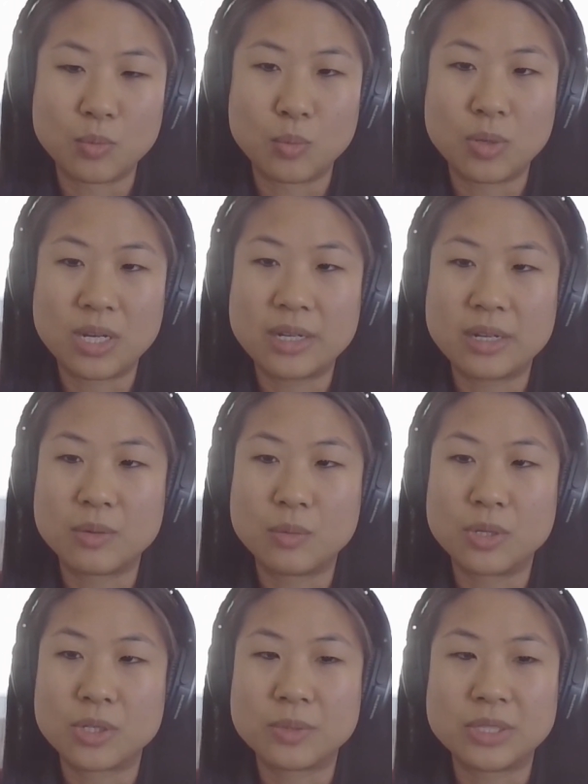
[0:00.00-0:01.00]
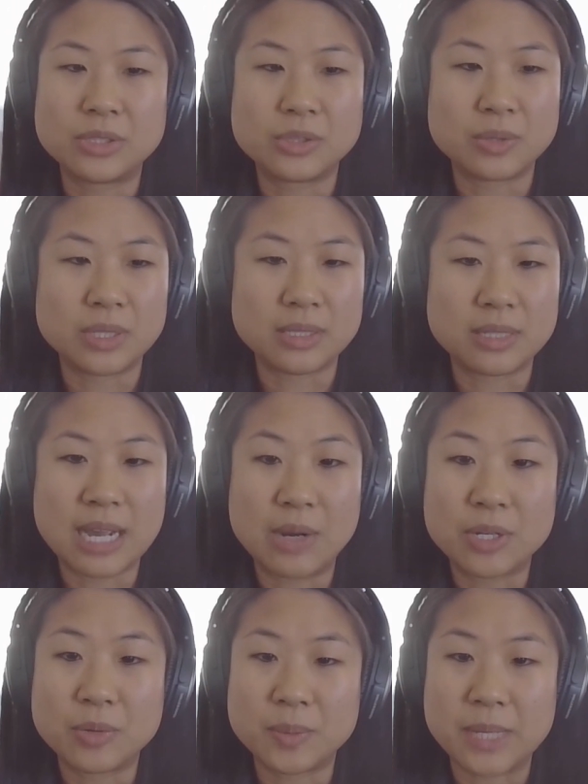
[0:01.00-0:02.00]
what are we doing,
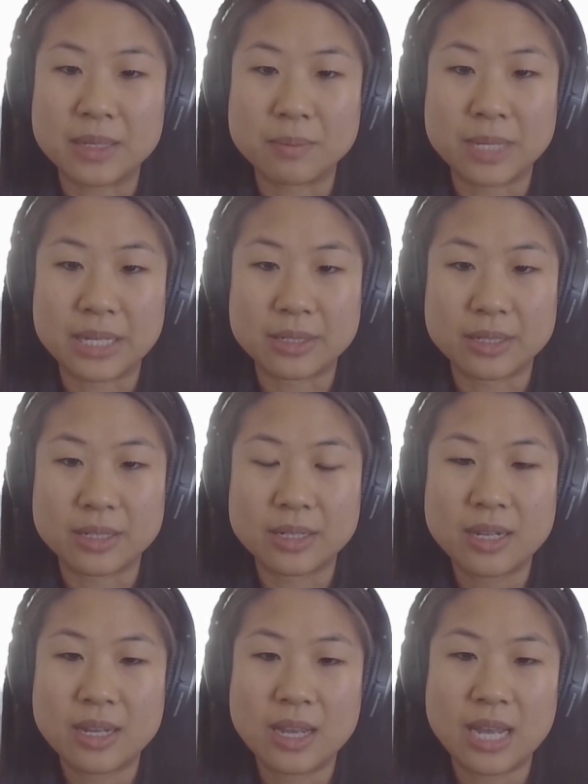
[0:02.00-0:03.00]
how can we make it better,